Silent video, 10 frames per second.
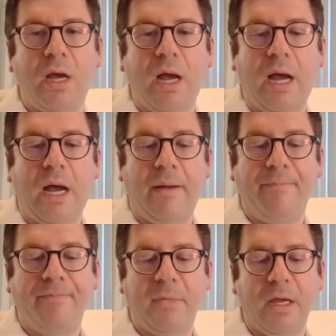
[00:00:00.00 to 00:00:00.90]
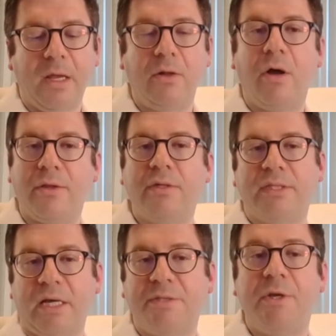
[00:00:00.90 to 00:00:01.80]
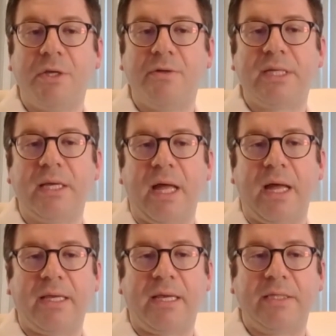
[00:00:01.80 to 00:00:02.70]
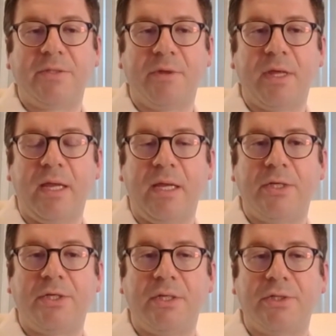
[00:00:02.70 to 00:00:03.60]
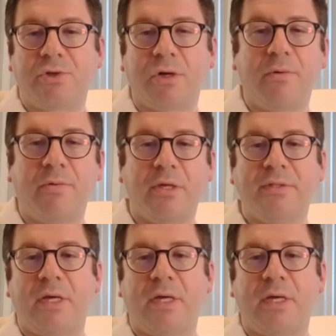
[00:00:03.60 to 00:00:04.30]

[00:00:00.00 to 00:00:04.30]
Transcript: Um, and along those lines, we do see a lot of kids with ADHD struggle with those